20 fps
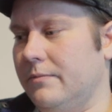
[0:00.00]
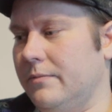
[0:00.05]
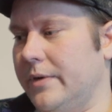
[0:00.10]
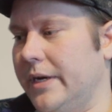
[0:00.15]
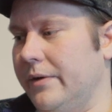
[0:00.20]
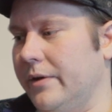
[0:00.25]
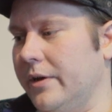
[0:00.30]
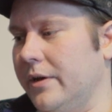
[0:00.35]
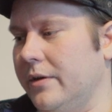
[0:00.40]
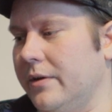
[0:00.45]

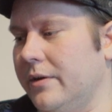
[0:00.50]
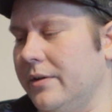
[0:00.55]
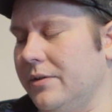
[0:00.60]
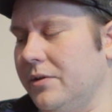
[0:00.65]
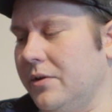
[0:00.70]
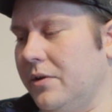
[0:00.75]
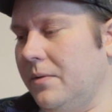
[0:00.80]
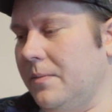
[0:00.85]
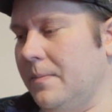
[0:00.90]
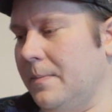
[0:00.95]
very good.
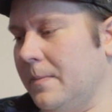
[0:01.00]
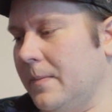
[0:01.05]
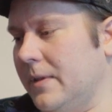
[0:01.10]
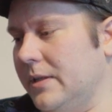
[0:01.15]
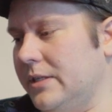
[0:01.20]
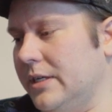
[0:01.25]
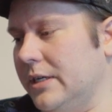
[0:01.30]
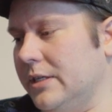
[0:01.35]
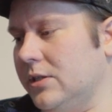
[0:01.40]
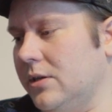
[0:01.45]
You know,
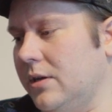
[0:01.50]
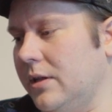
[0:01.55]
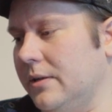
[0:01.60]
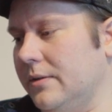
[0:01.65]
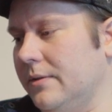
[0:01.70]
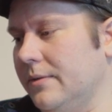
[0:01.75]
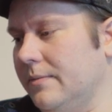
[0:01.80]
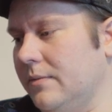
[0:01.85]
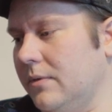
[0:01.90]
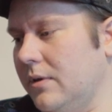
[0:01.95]
it's
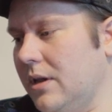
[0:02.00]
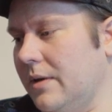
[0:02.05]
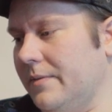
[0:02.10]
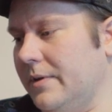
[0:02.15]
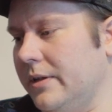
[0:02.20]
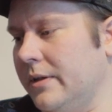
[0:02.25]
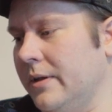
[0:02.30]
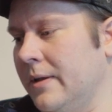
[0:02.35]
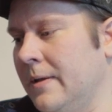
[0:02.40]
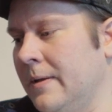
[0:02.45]
excellent. Love
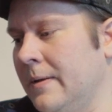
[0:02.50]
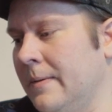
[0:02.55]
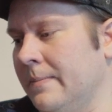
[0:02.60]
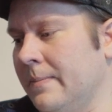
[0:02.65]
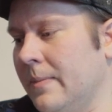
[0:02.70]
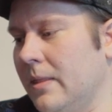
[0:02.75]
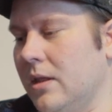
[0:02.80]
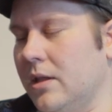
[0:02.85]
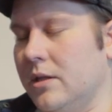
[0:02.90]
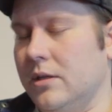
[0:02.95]
it.
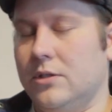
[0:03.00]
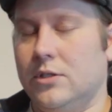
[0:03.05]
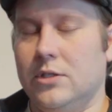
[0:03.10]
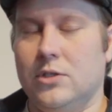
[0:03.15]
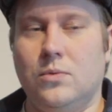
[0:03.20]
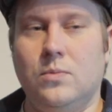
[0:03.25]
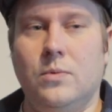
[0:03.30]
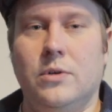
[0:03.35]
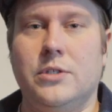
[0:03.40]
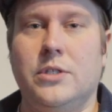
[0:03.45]
And
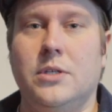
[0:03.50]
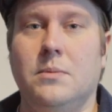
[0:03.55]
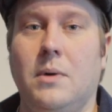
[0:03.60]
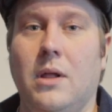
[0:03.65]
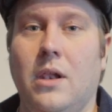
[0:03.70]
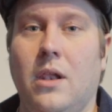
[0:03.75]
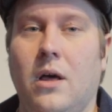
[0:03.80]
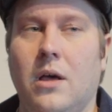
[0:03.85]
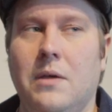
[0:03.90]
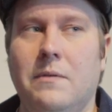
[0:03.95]
just once in
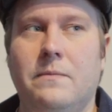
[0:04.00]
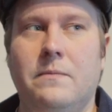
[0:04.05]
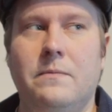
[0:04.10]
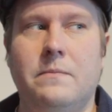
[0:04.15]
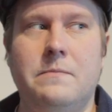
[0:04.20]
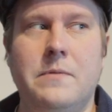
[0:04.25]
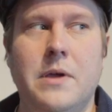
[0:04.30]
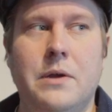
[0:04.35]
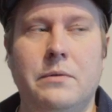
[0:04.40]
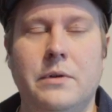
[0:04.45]
my life.
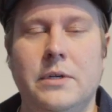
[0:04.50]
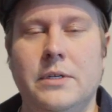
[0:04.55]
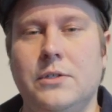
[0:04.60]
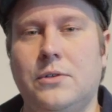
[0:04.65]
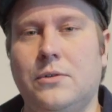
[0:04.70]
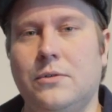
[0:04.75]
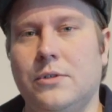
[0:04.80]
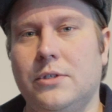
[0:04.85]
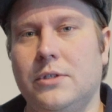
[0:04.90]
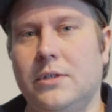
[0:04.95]
Very
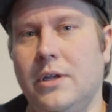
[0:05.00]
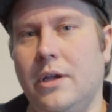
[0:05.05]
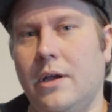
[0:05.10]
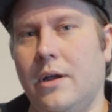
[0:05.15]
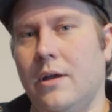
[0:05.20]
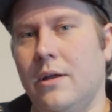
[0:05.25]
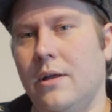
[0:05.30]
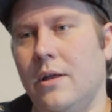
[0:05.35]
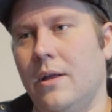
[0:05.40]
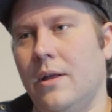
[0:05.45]
interesting